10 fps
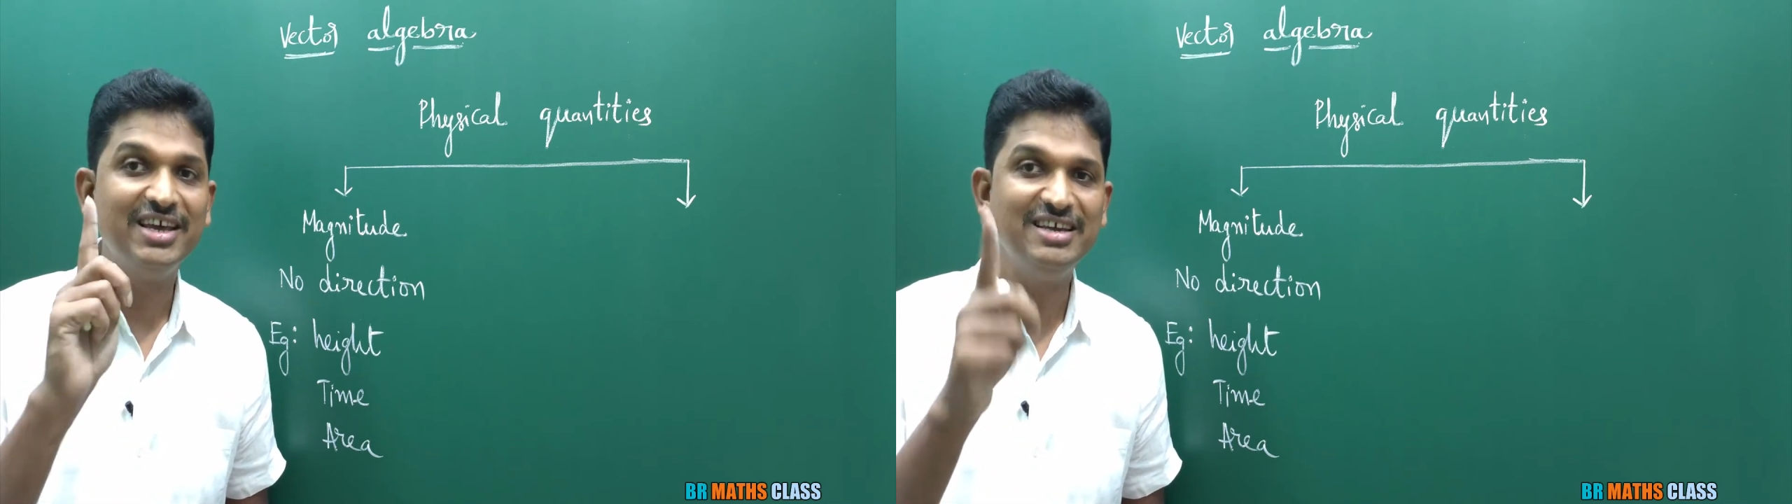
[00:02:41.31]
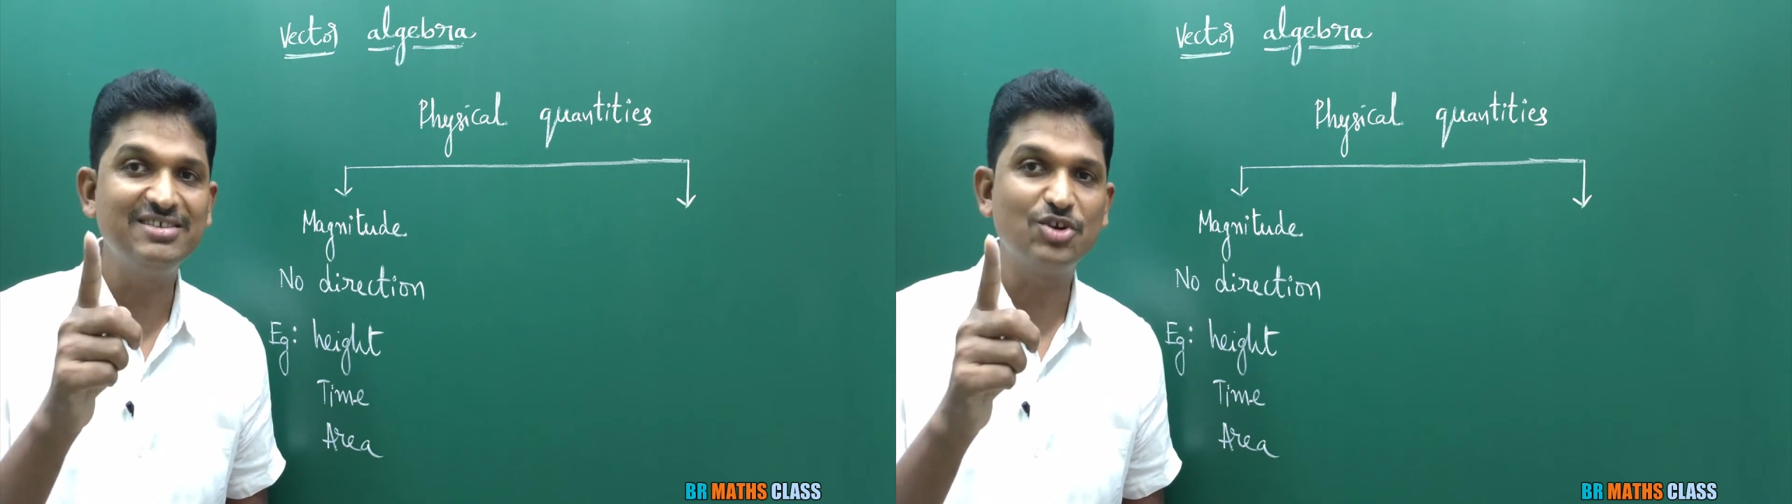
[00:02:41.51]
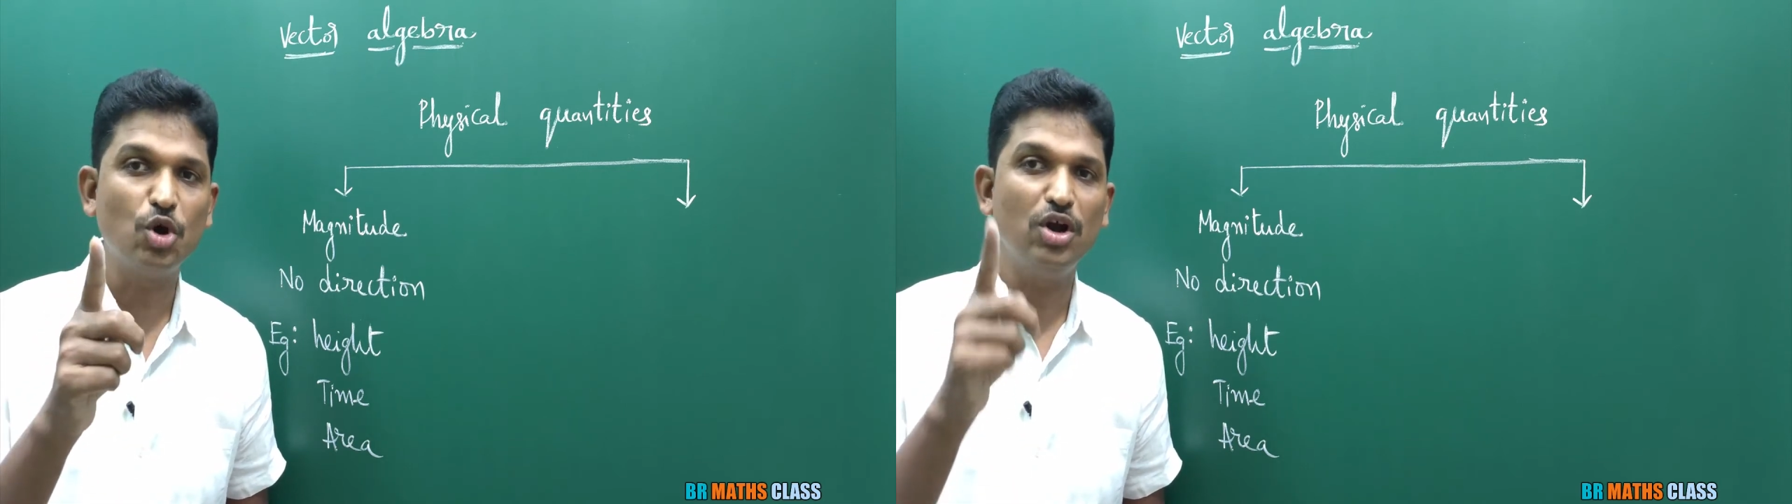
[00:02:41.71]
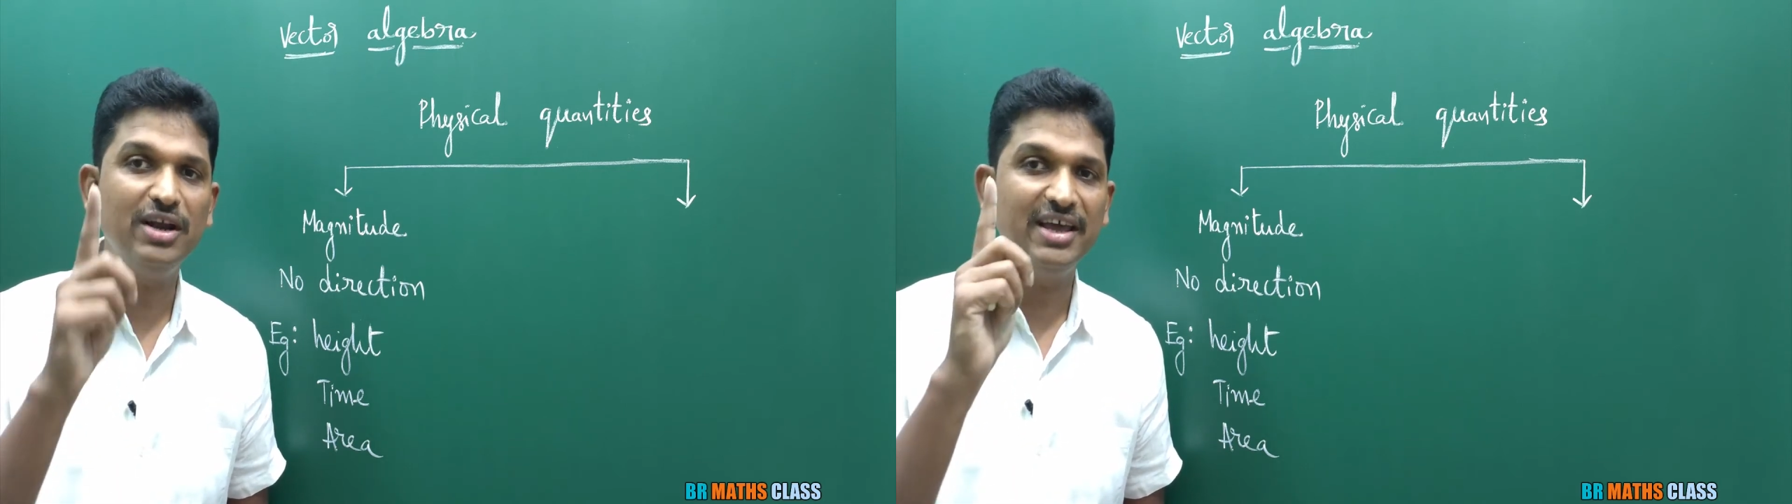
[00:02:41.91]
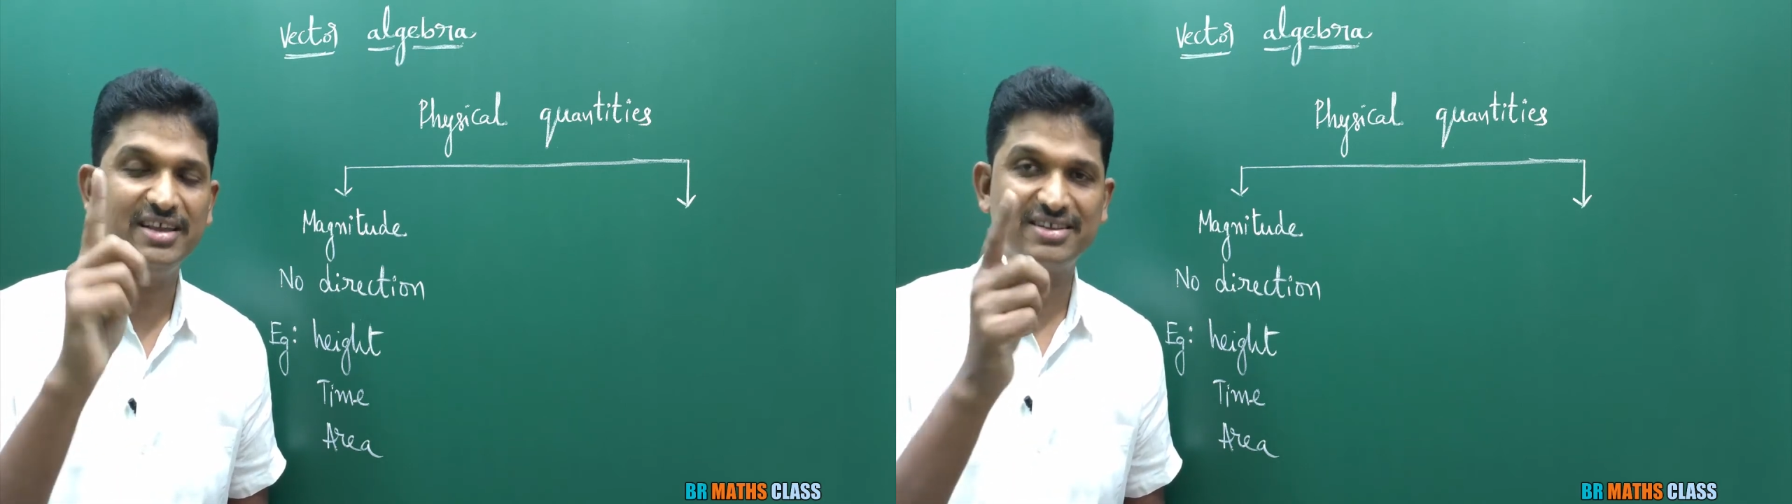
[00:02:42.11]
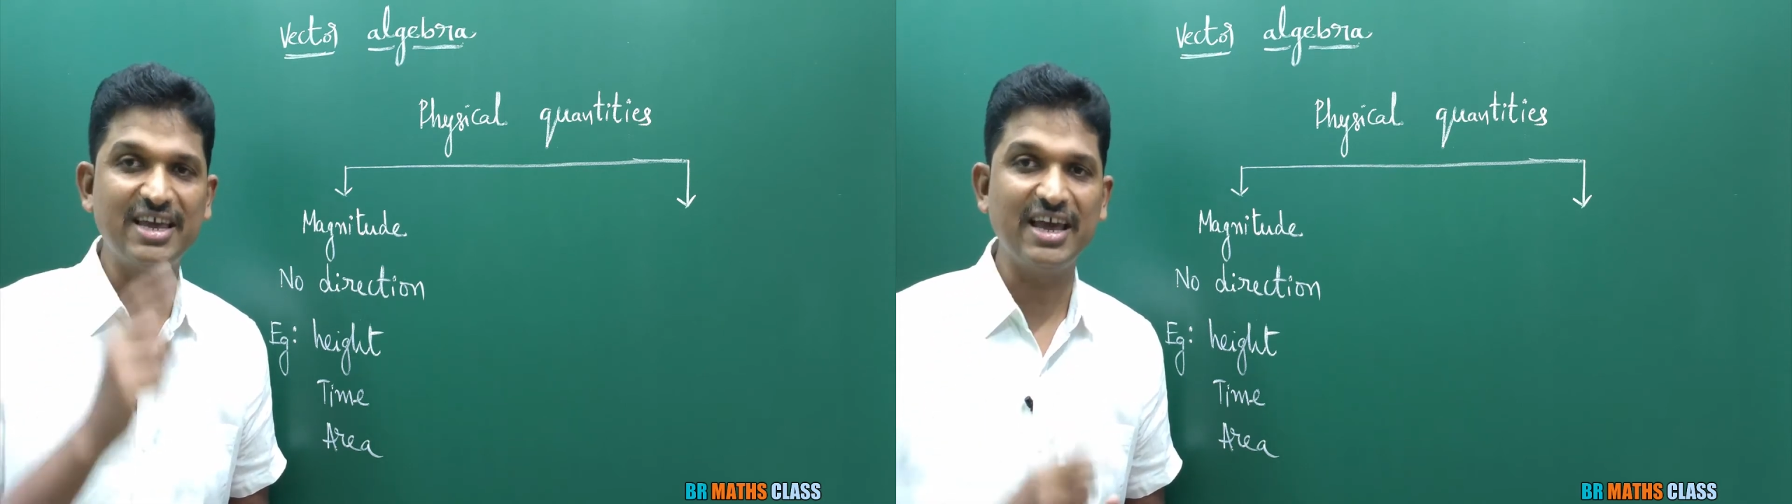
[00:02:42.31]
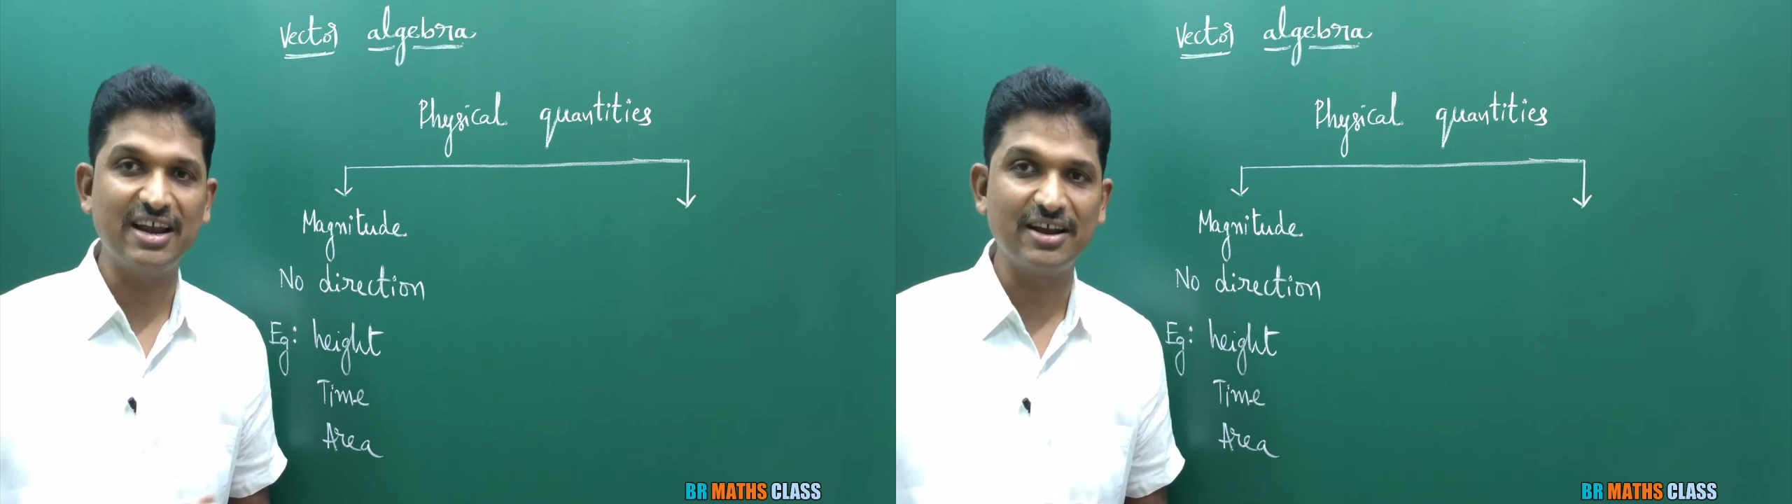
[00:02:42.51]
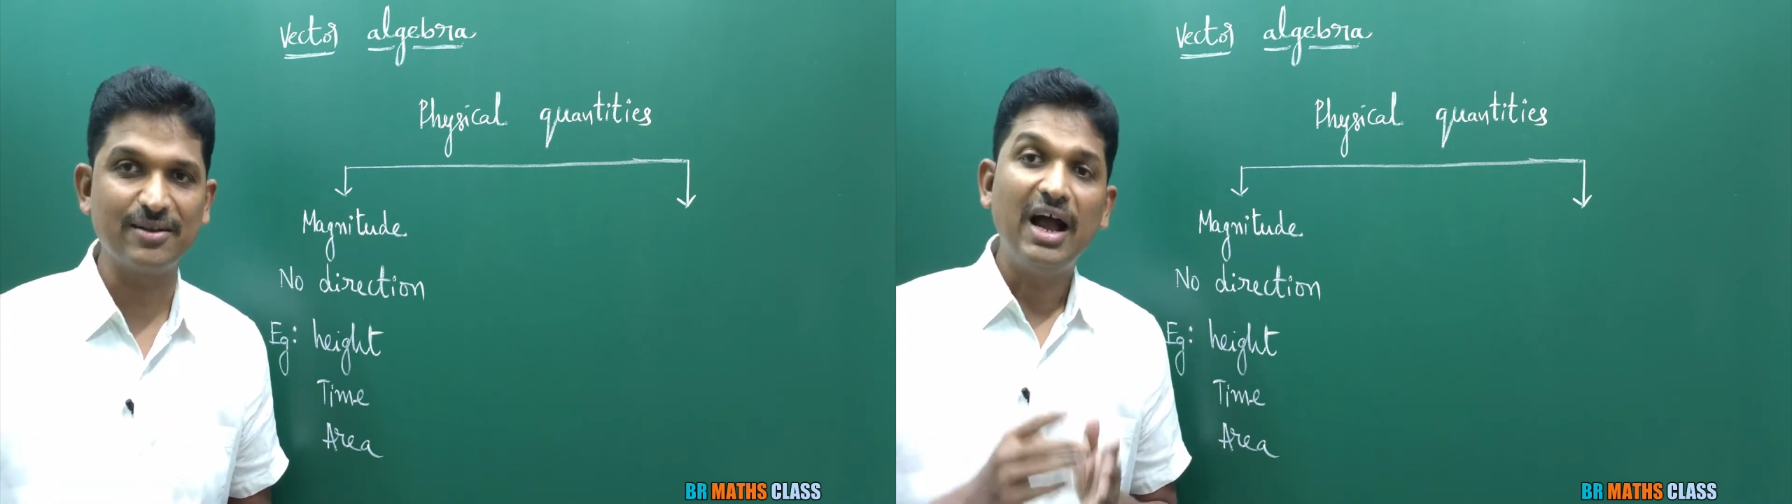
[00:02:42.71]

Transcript: is called a scalar.